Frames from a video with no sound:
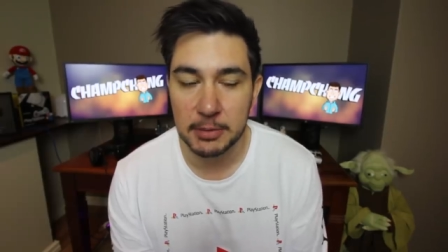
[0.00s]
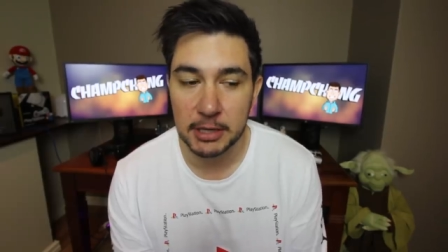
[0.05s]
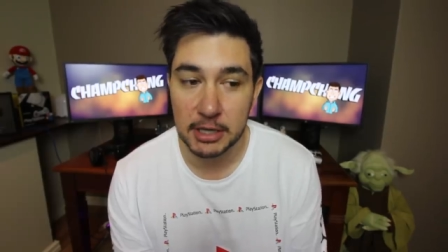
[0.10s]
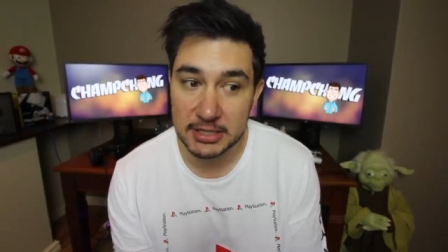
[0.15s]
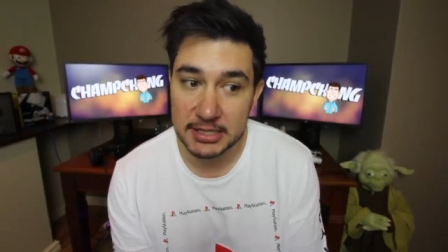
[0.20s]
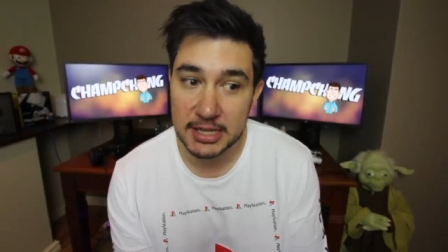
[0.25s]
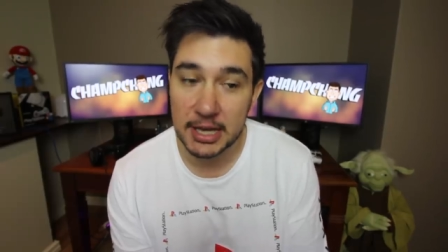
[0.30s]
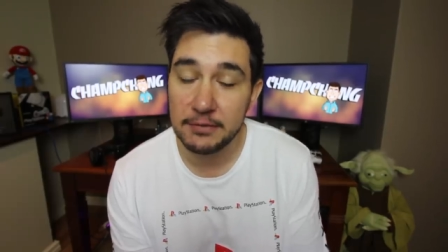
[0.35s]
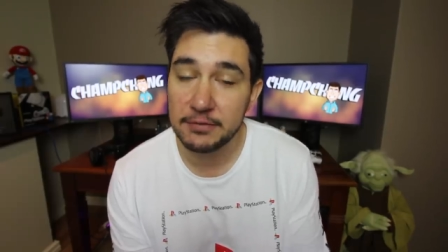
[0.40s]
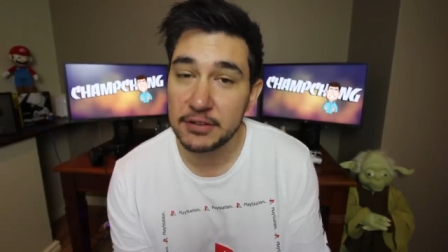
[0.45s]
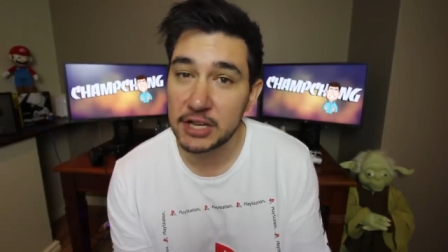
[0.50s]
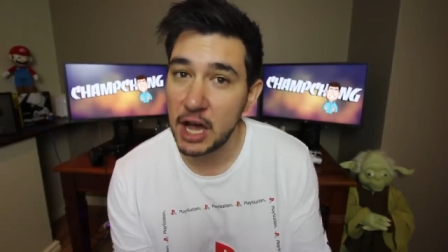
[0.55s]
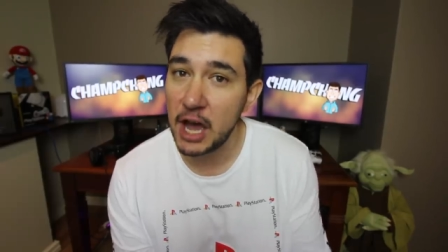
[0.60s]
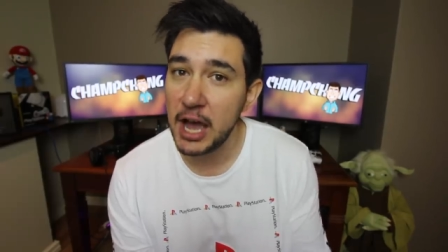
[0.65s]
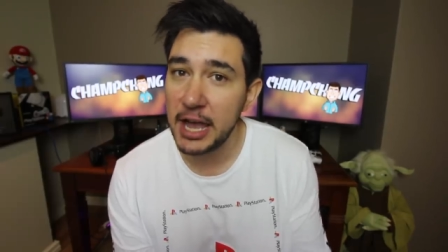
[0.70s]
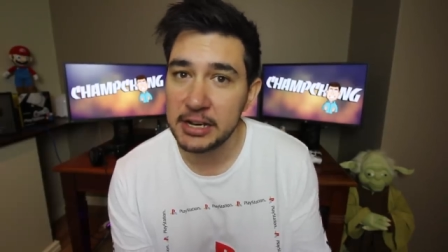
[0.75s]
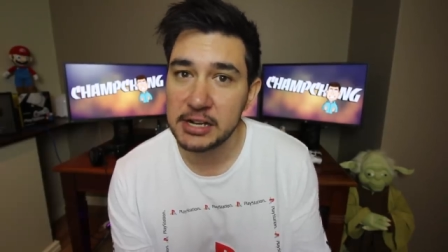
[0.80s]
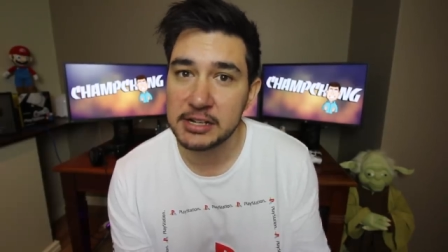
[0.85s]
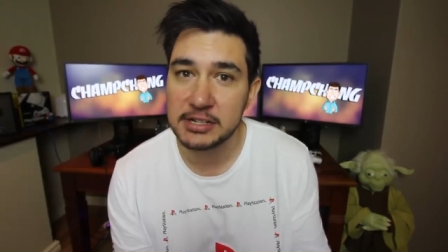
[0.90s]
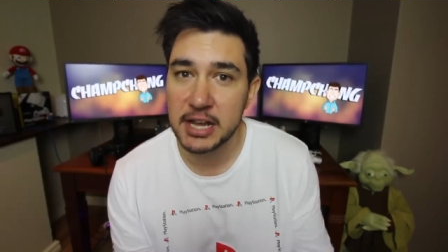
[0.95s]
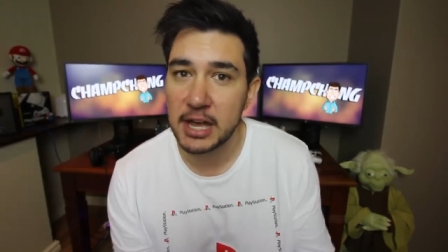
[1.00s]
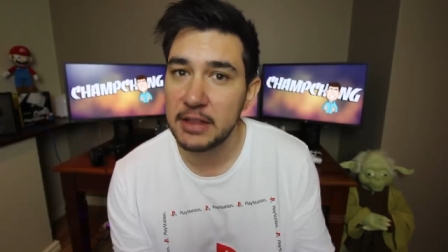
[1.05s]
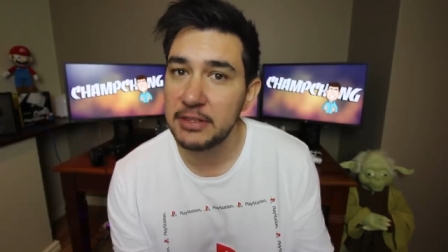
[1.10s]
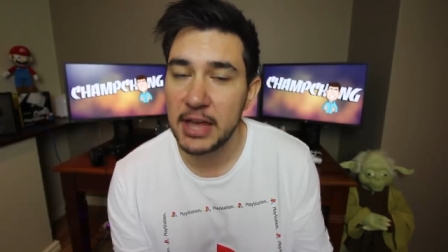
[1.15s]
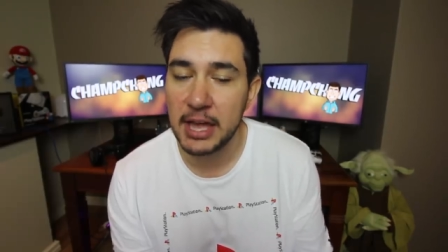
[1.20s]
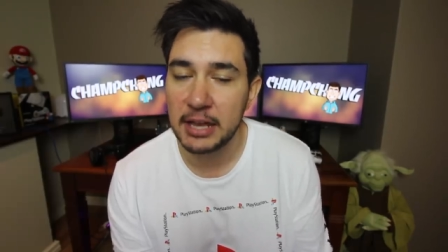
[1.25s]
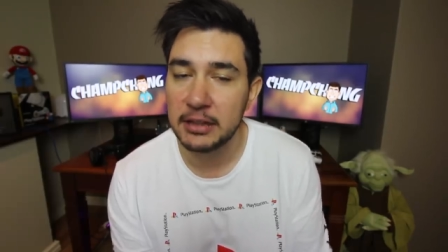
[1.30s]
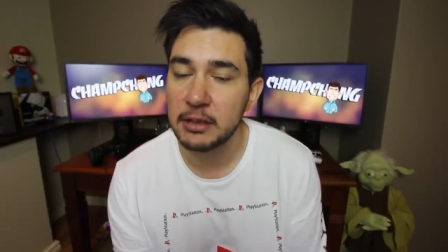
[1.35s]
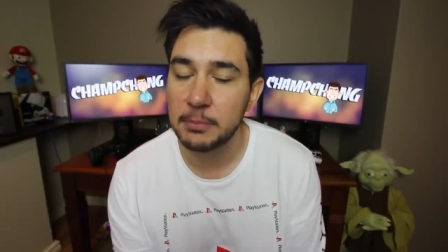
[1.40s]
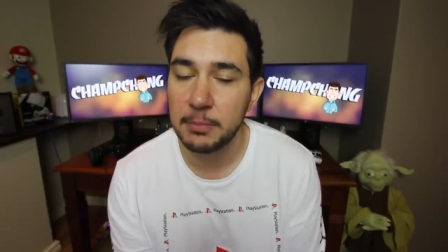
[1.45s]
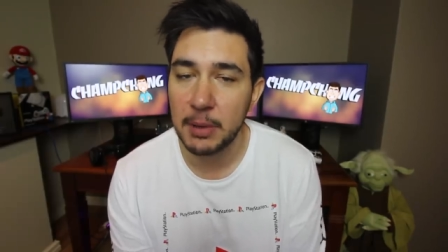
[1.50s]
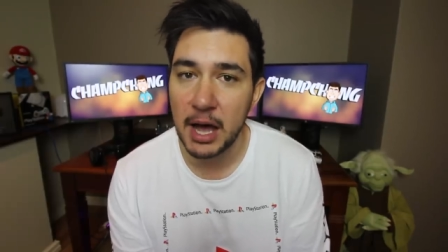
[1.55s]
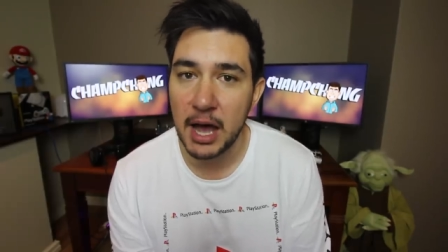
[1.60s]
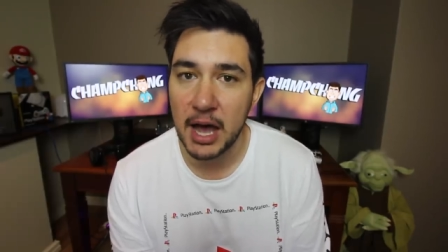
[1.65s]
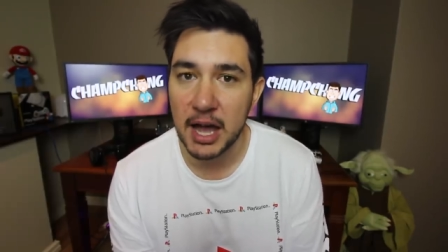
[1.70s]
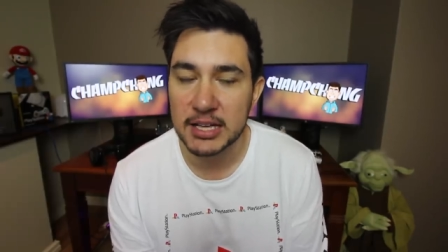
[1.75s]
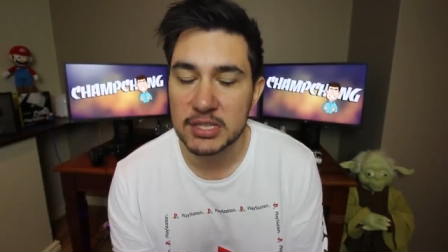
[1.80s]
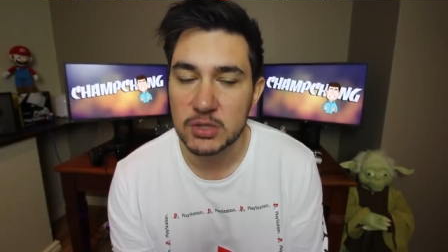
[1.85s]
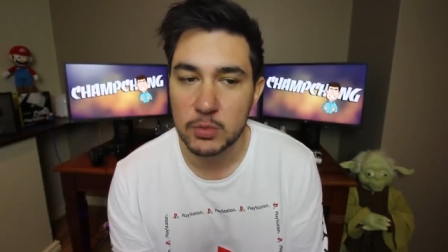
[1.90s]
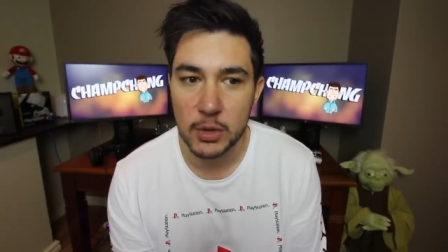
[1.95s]
because they've kind of done that in the
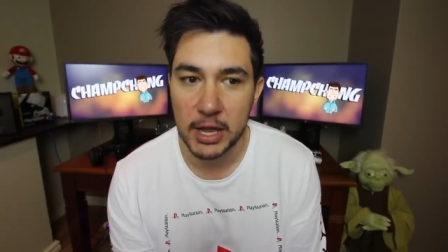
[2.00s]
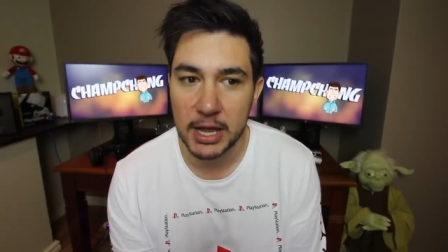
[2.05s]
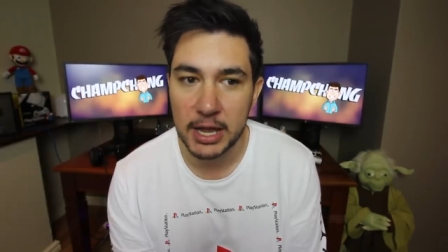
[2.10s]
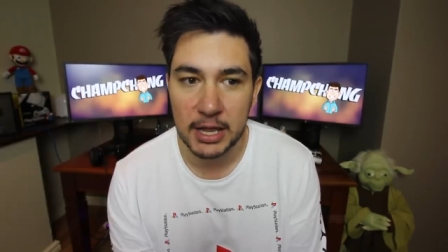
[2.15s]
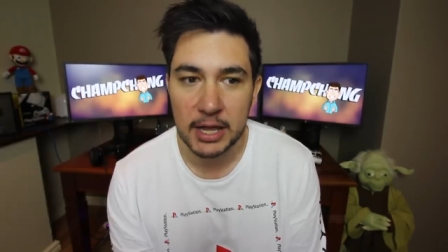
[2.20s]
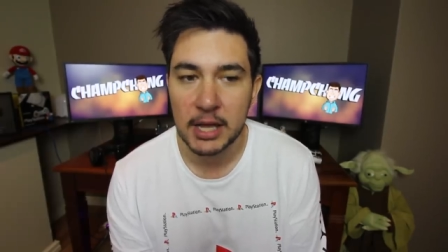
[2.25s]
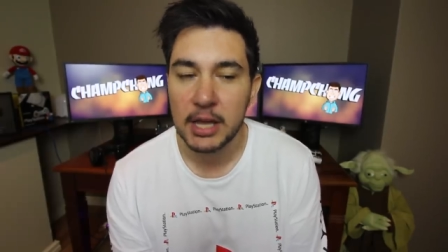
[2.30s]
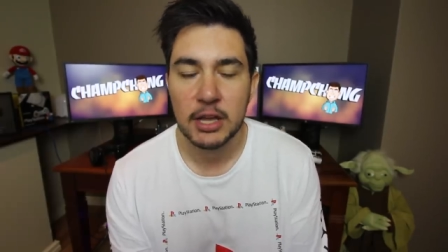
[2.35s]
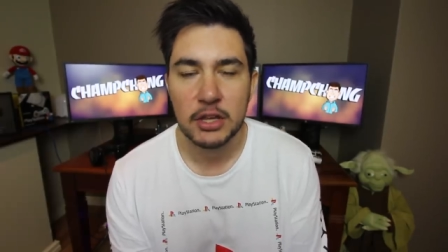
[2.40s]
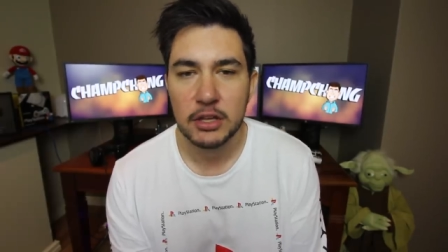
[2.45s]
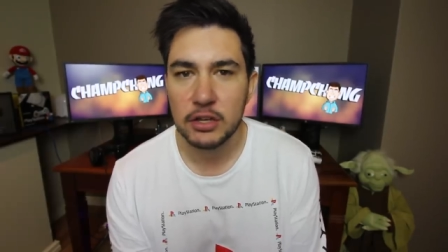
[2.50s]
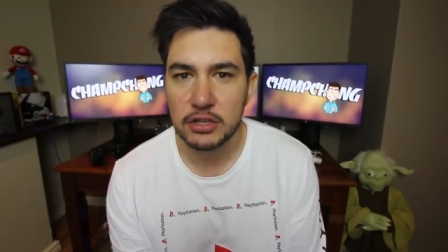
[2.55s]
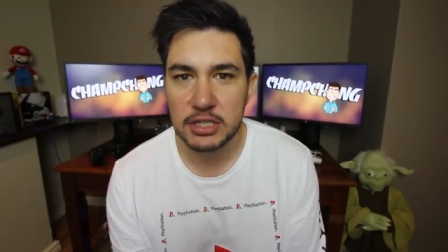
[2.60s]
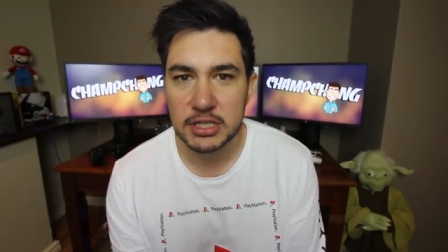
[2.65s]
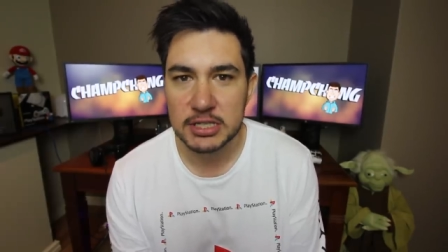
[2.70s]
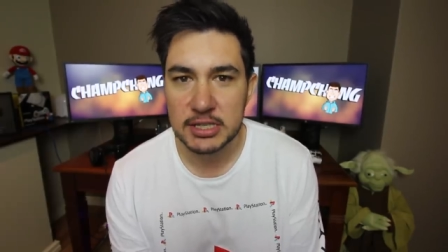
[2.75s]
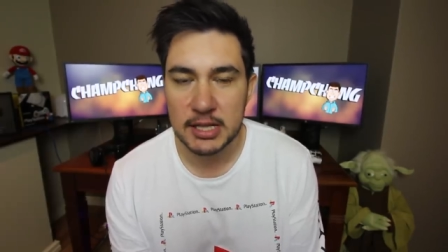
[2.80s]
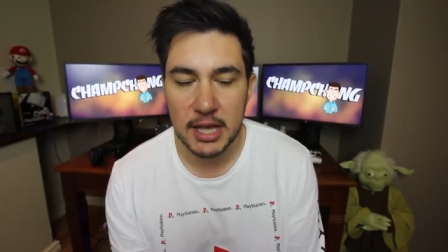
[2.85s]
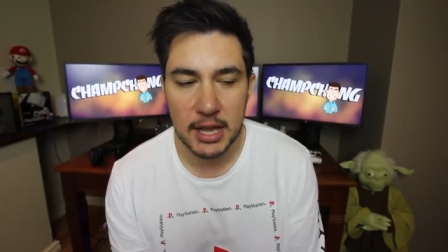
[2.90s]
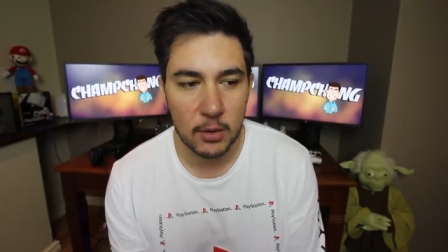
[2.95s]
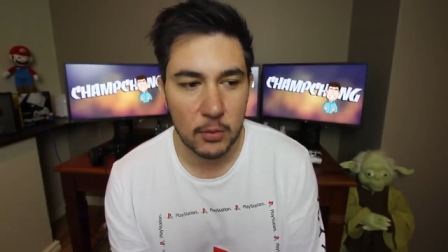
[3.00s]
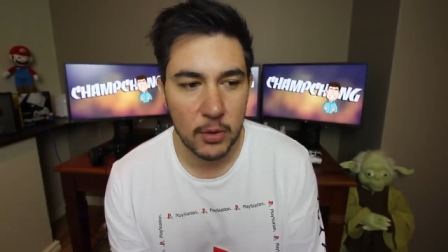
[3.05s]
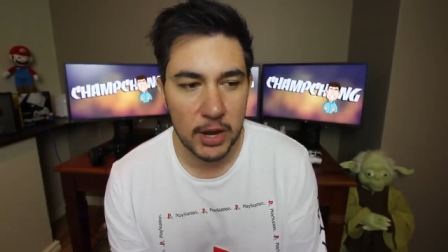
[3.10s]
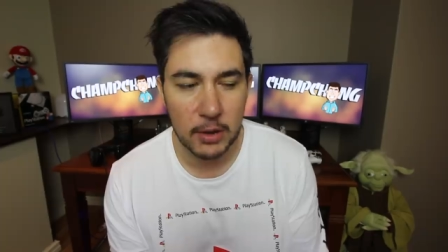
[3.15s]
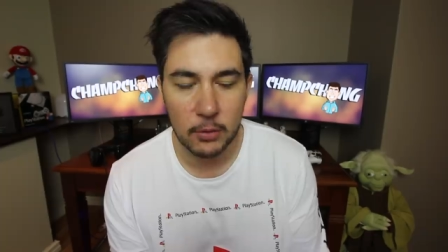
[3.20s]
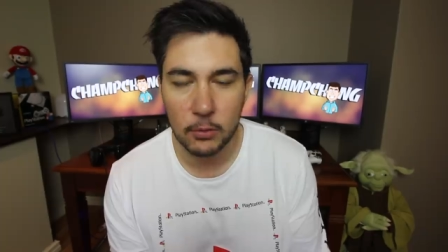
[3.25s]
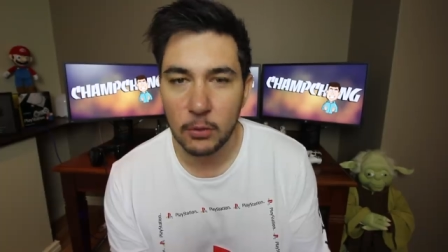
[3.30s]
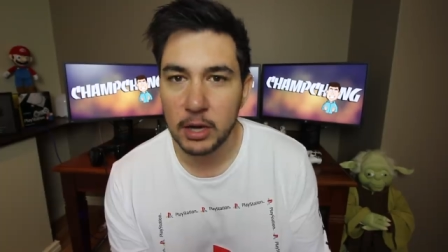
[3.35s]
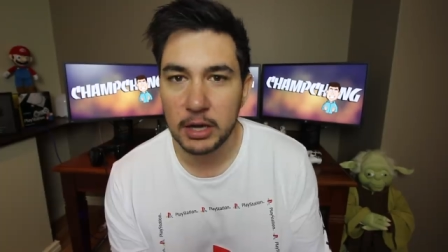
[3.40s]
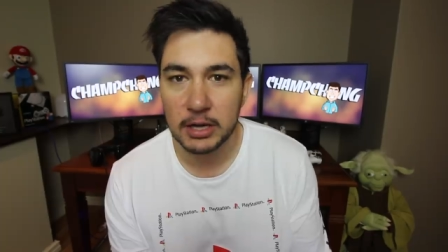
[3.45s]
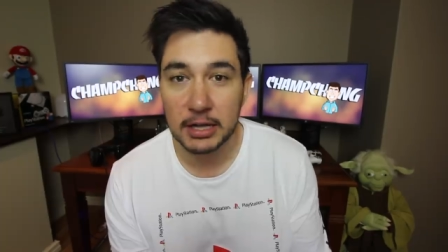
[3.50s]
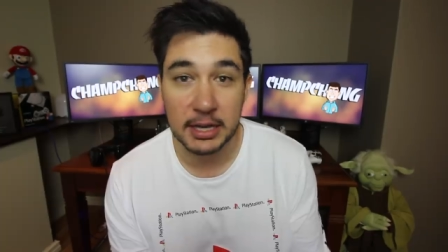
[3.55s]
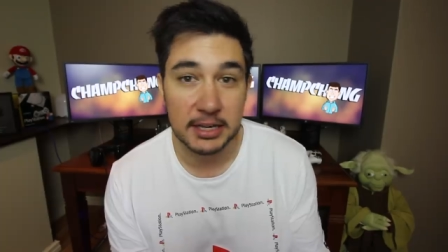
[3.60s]
past, where you're just like, wait, what?